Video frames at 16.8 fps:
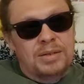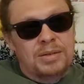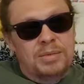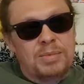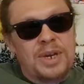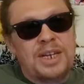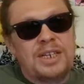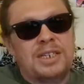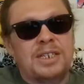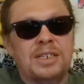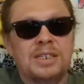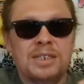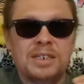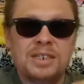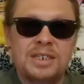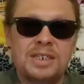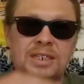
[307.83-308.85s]

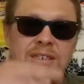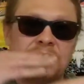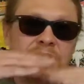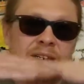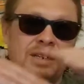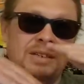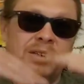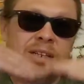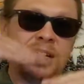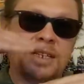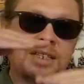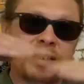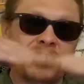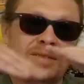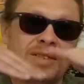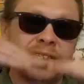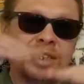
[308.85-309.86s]
masculine did lots
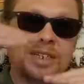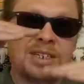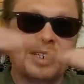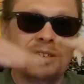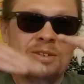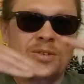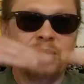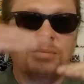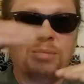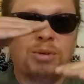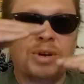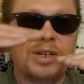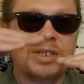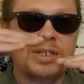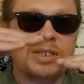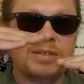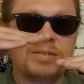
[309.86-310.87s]
of things to
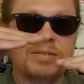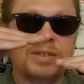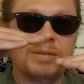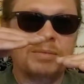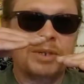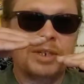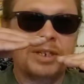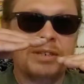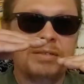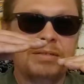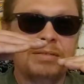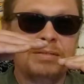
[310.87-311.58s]
impress the feminine,